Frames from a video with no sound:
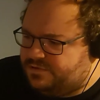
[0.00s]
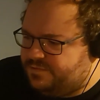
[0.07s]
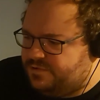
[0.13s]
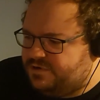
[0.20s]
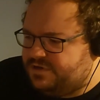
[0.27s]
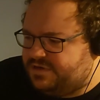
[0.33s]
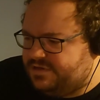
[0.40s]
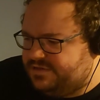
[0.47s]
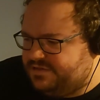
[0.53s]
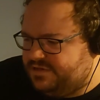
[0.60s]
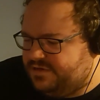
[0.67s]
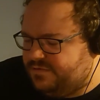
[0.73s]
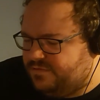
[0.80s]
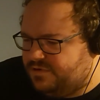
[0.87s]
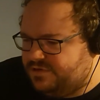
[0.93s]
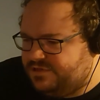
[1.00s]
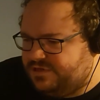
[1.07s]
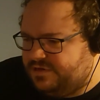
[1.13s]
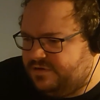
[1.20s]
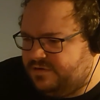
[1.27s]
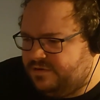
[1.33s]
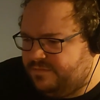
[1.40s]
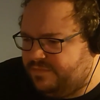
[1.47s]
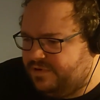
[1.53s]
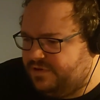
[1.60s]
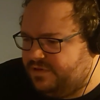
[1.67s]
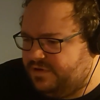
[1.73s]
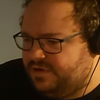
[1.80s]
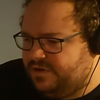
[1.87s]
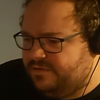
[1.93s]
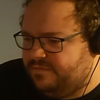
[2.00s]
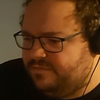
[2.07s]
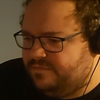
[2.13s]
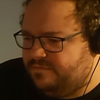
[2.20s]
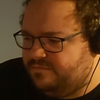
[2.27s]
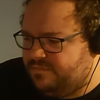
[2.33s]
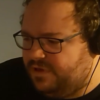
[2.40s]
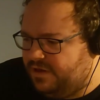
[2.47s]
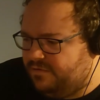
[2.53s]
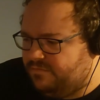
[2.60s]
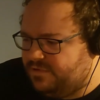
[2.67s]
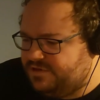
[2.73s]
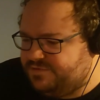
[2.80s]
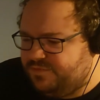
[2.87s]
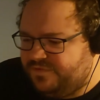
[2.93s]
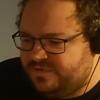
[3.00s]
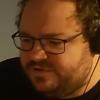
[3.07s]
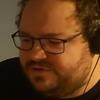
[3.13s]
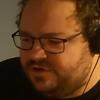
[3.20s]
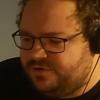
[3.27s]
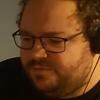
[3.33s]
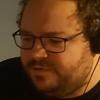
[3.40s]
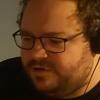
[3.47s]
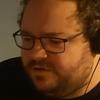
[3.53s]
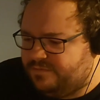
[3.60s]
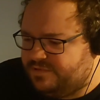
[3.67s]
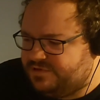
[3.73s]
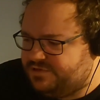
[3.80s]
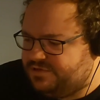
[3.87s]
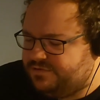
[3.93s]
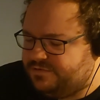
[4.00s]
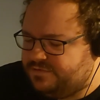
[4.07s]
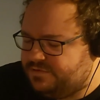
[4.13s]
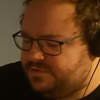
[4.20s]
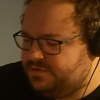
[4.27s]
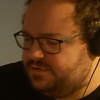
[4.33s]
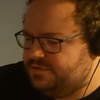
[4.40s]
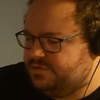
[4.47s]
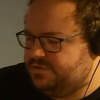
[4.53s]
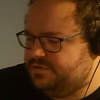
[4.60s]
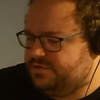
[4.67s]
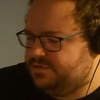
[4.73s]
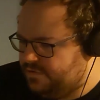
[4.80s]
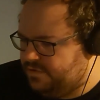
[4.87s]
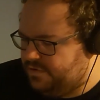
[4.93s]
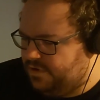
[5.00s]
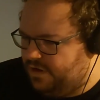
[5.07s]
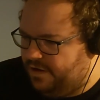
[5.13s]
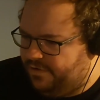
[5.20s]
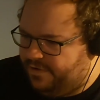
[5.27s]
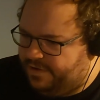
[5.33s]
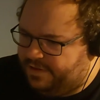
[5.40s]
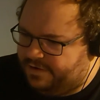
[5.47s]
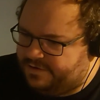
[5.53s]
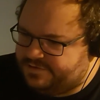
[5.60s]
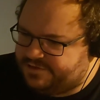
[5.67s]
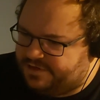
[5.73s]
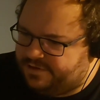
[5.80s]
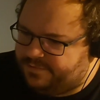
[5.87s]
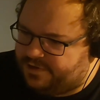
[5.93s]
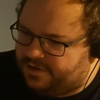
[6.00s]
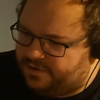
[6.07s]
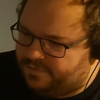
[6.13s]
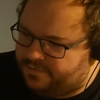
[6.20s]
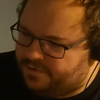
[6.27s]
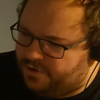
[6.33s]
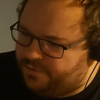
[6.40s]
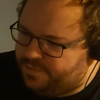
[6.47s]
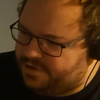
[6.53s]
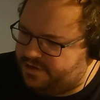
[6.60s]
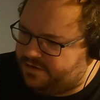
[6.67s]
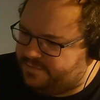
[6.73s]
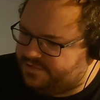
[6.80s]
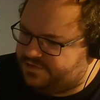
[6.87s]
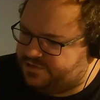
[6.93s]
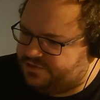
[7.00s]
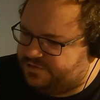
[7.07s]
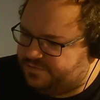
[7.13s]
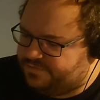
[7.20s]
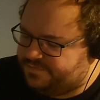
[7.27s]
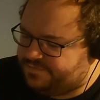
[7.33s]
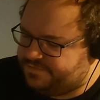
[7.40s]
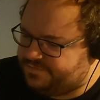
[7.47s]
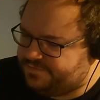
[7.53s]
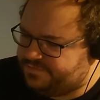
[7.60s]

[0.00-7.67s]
would want to consider watching. But yeah, let's move on to opening number two. All right then. So here we go. Opening number two.